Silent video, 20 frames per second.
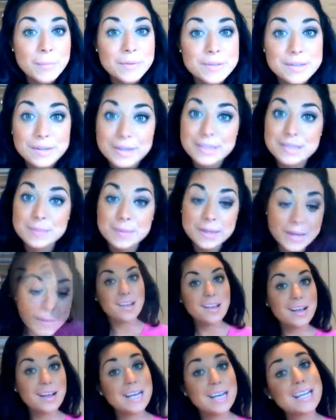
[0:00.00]
So let's
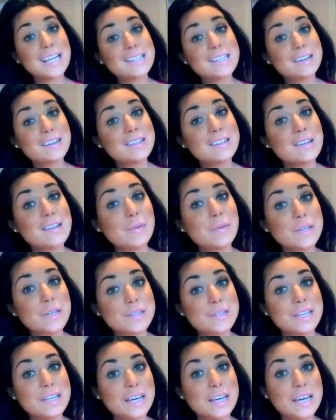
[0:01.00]
begin. Okay, so I'm going to start by
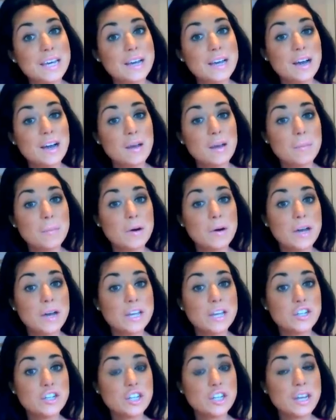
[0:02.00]
using a colour by
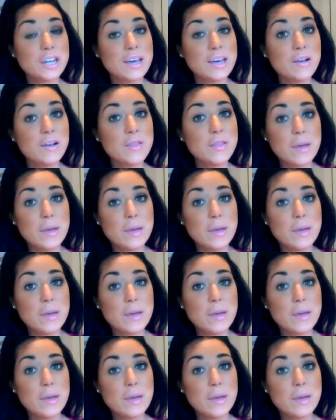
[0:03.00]
Chanel.